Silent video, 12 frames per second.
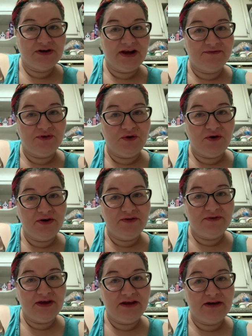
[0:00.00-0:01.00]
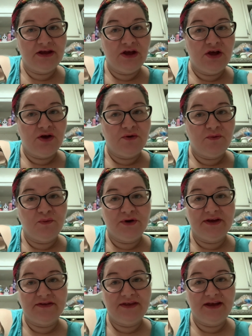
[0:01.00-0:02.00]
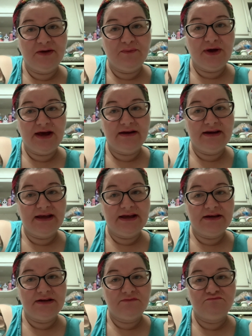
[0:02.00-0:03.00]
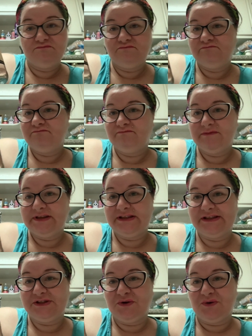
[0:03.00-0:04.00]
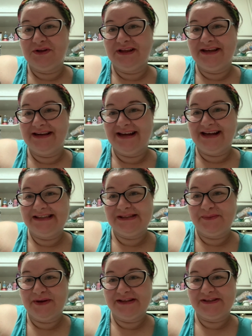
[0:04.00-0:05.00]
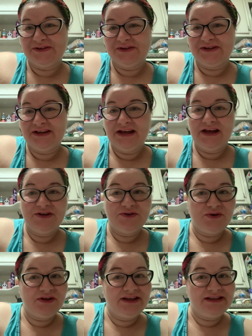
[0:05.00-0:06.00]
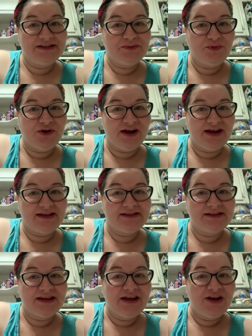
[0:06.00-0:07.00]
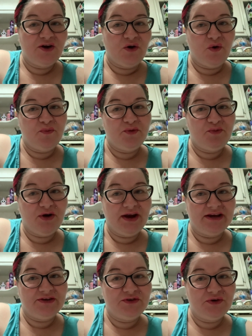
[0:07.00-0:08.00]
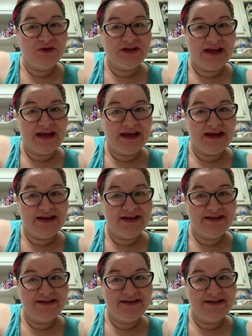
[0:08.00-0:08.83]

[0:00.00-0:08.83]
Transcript: Have you heard of it? What do you think about it? This is totally not sponsored, totally a surprise. Hope it brightened your day.